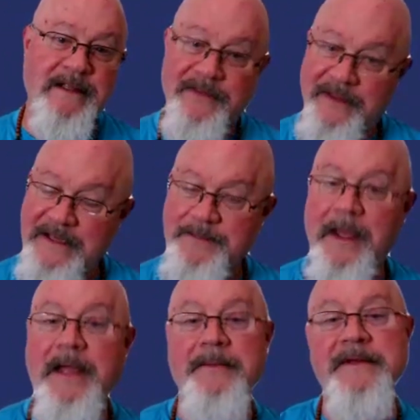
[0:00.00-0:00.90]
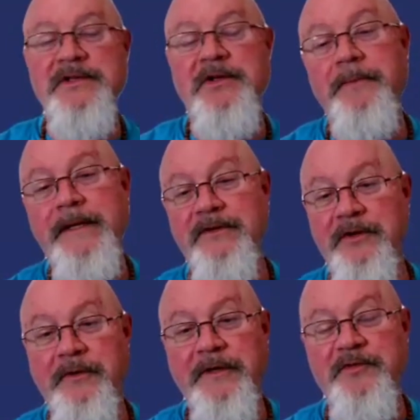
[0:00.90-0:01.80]
These babies will be
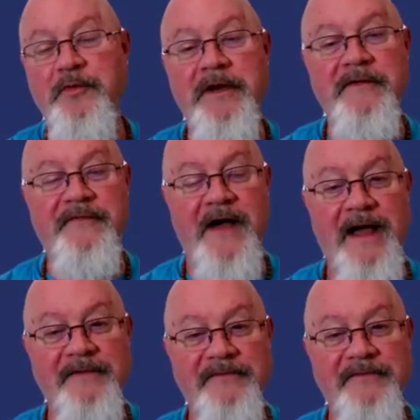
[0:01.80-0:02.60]
doing $25,000